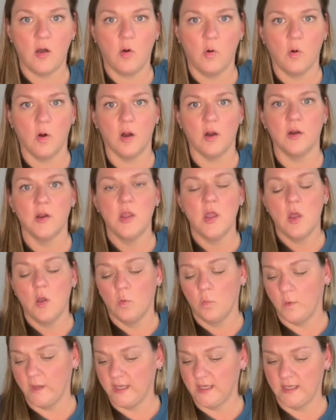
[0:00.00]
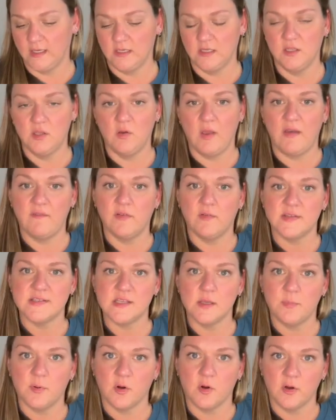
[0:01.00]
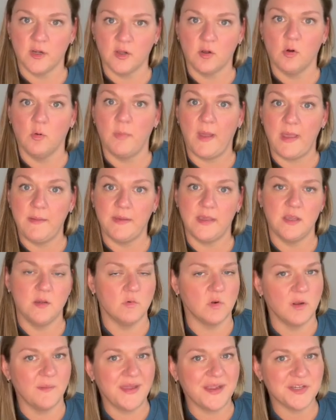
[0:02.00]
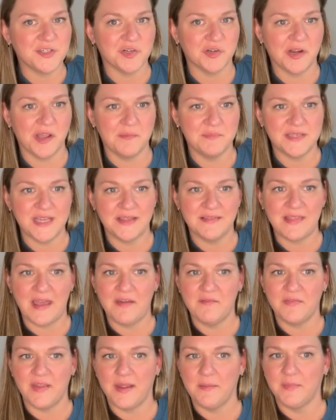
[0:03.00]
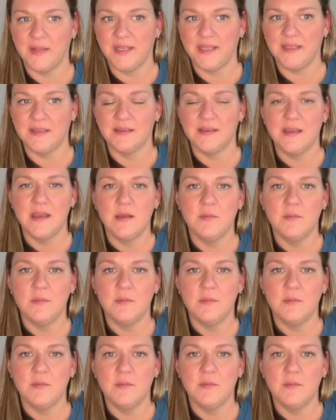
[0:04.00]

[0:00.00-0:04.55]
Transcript: or when you have a super critical baby, you want to make sure to update that family,